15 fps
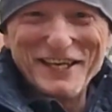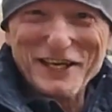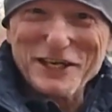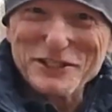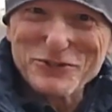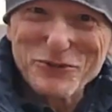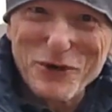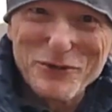
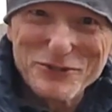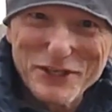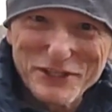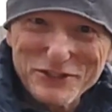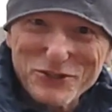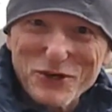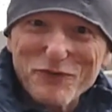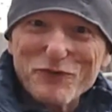Because drones
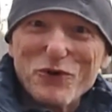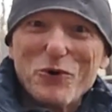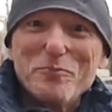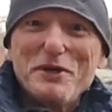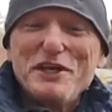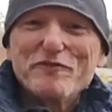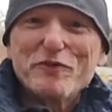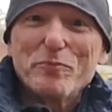had served no
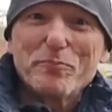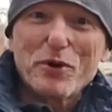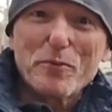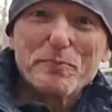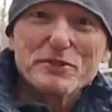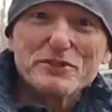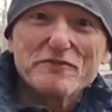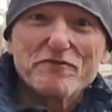meaningful
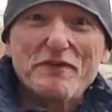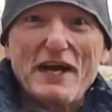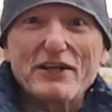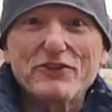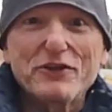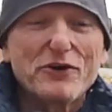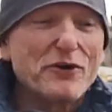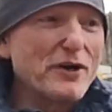purpose. In
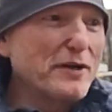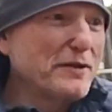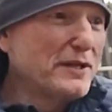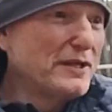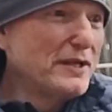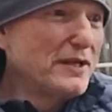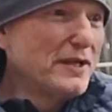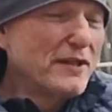fact, they're
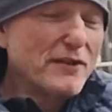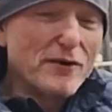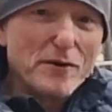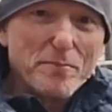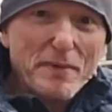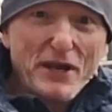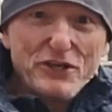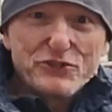a
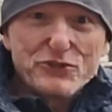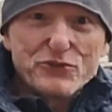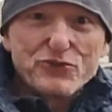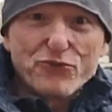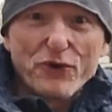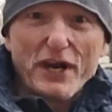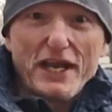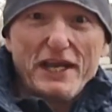major
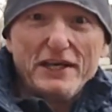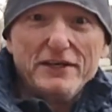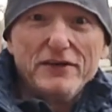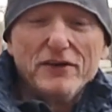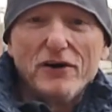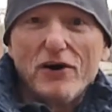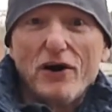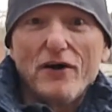
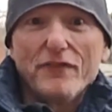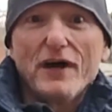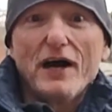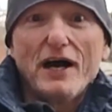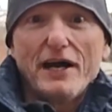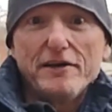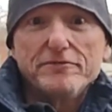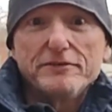drain on the
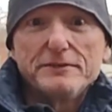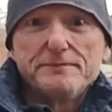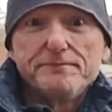hive.